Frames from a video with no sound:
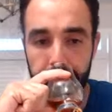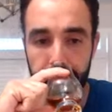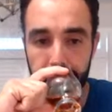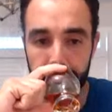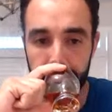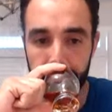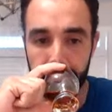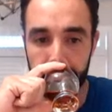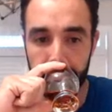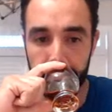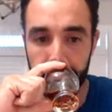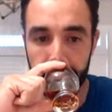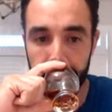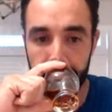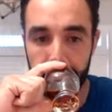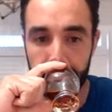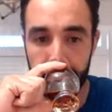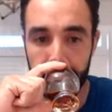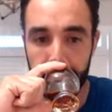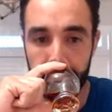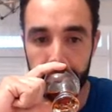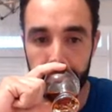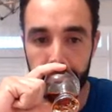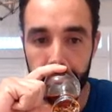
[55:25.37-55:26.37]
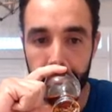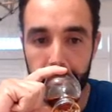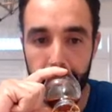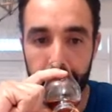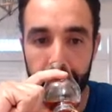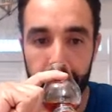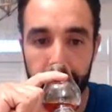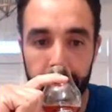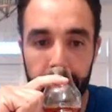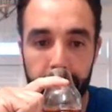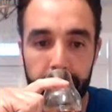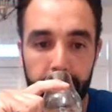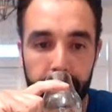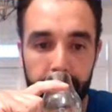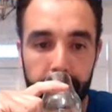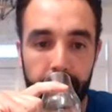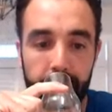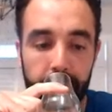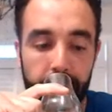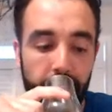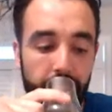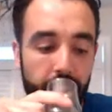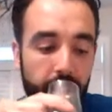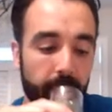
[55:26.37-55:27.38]
a wood smoke versus the
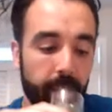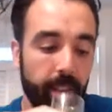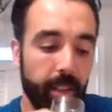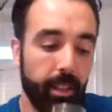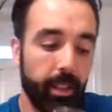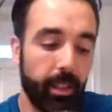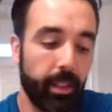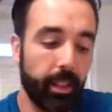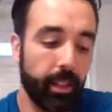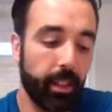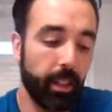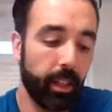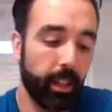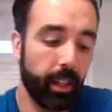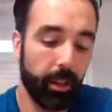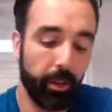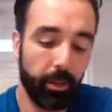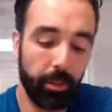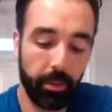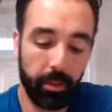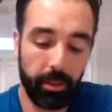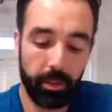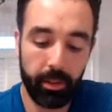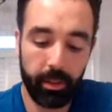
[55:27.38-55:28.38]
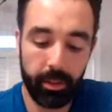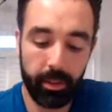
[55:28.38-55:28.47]
medicinal kind of smoke.